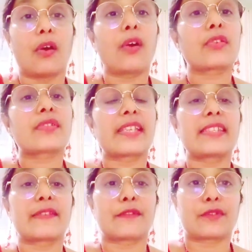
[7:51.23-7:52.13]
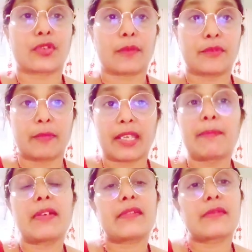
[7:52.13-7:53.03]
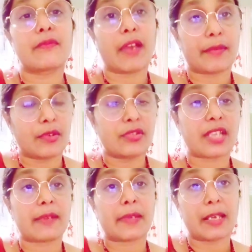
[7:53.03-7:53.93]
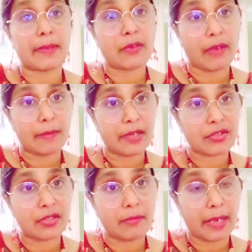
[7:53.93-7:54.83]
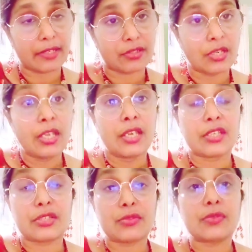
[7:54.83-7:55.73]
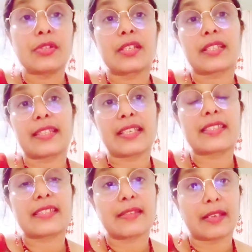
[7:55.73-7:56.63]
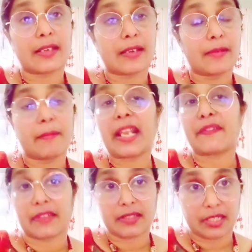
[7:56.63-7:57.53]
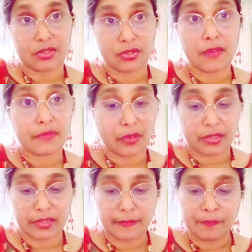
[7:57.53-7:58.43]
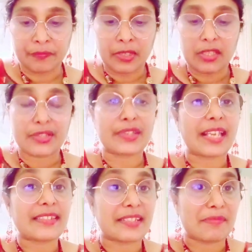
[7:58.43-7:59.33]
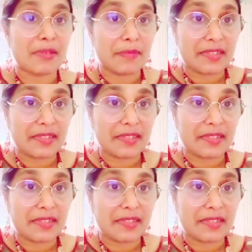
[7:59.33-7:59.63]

all those things, if you stop, you start becoming a vibrational match to this manifestation of yours. So that's step number